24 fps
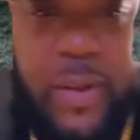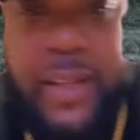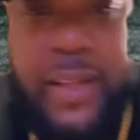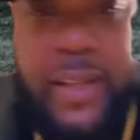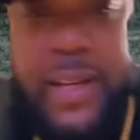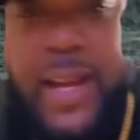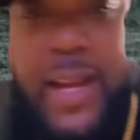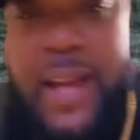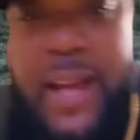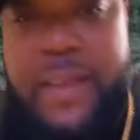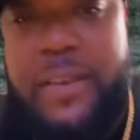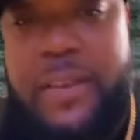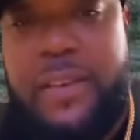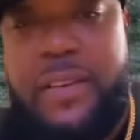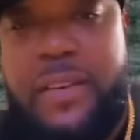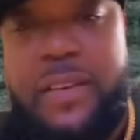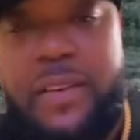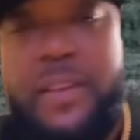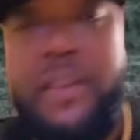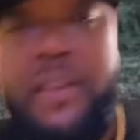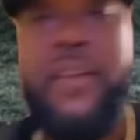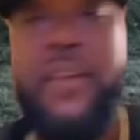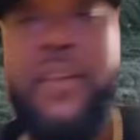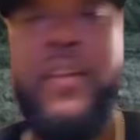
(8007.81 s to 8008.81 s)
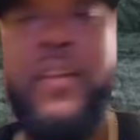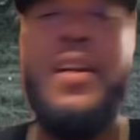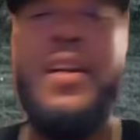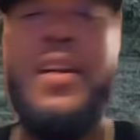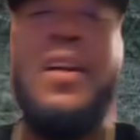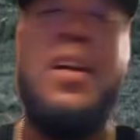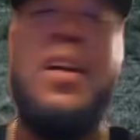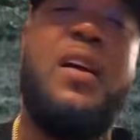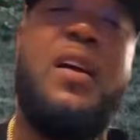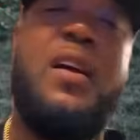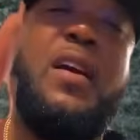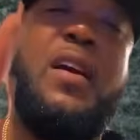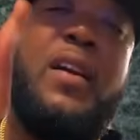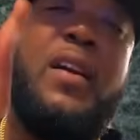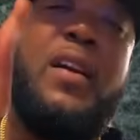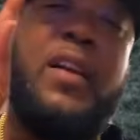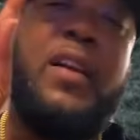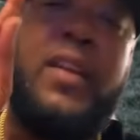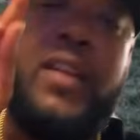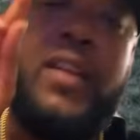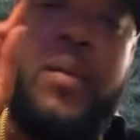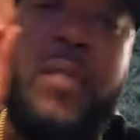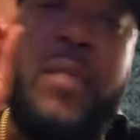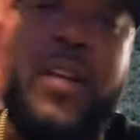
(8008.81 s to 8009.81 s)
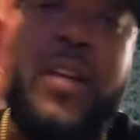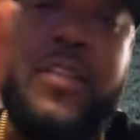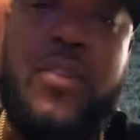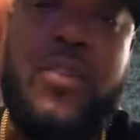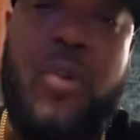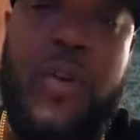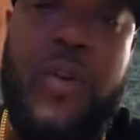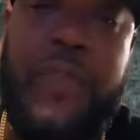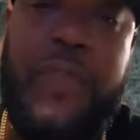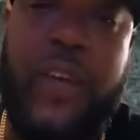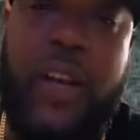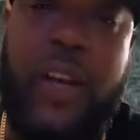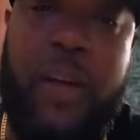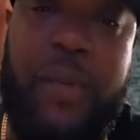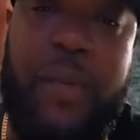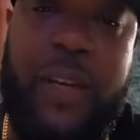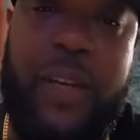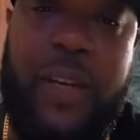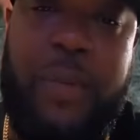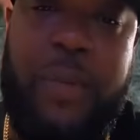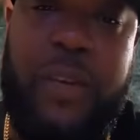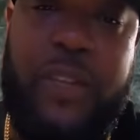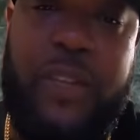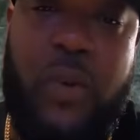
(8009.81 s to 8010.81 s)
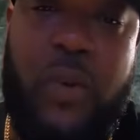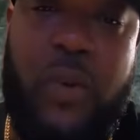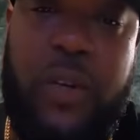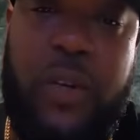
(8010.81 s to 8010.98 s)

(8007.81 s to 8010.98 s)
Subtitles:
I'm finna get ready to get out of here. Give me a 2 if you hear